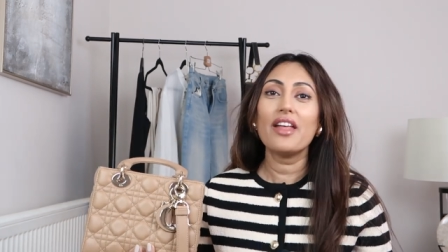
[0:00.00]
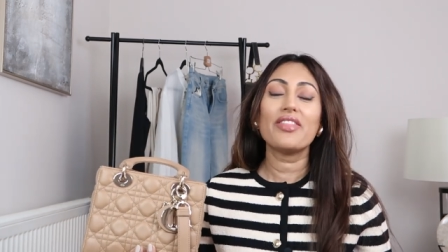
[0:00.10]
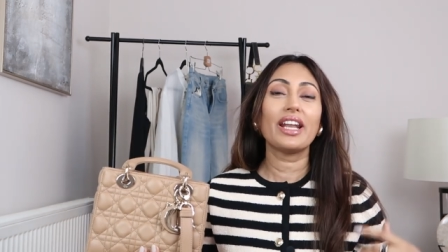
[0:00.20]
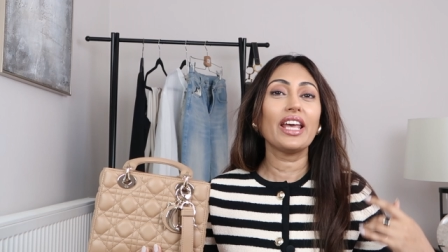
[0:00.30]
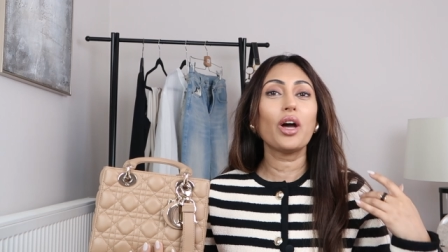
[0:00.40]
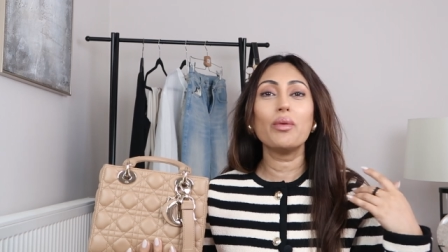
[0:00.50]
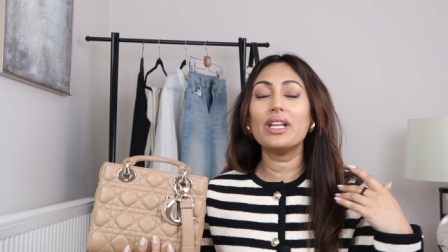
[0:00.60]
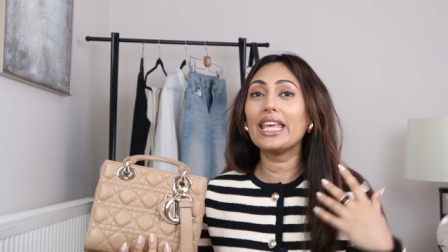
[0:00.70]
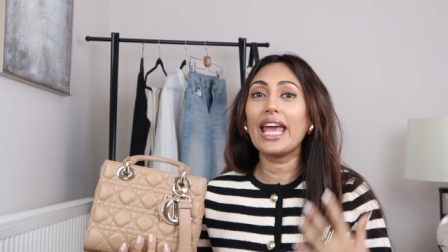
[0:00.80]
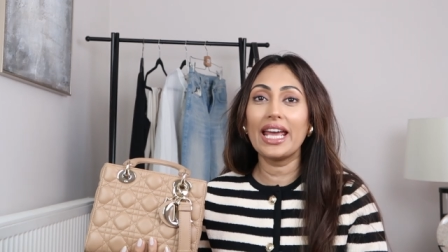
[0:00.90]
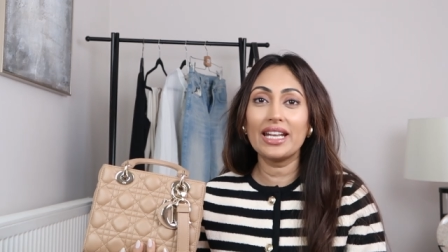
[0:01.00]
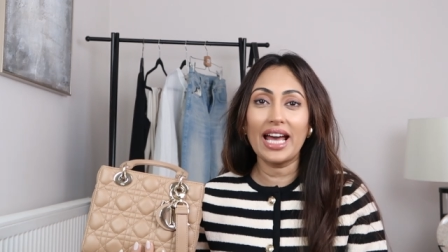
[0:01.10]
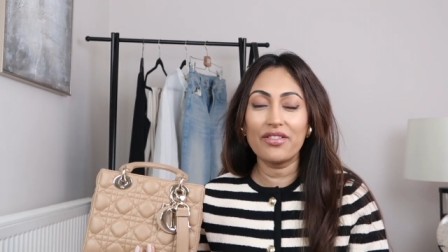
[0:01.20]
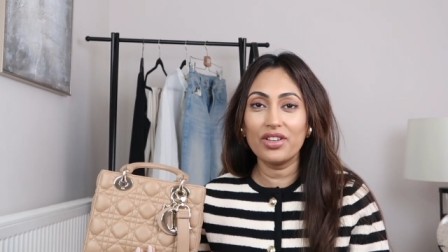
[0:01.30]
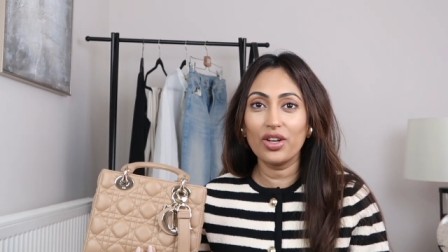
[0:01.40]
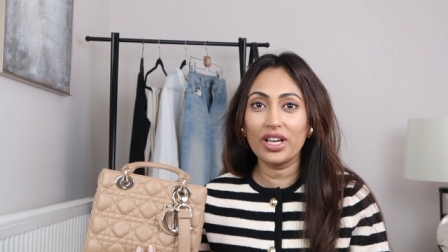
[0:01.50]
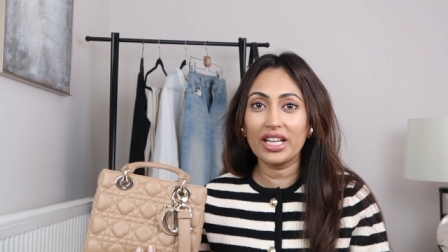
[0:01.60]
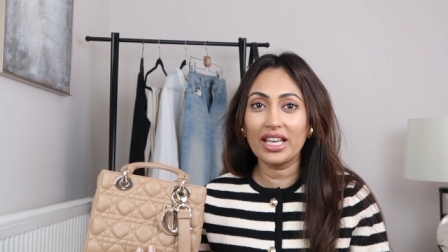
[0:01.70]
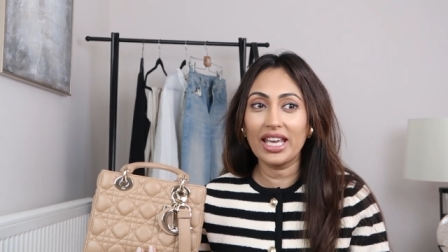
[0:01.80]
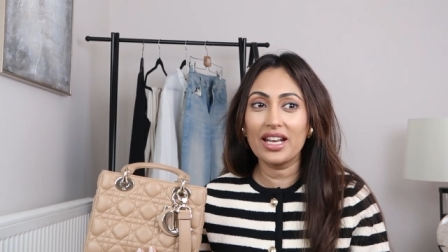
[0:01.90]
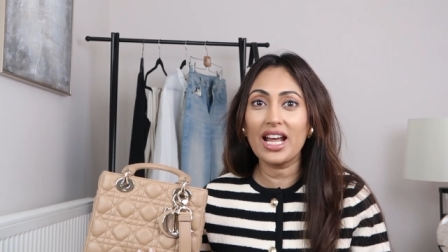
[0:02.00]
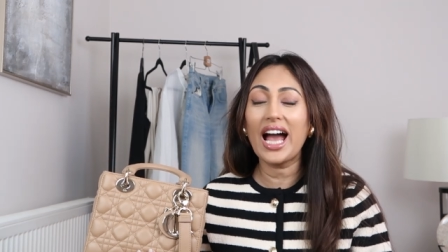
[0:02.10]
then I go in again, have a look at it again,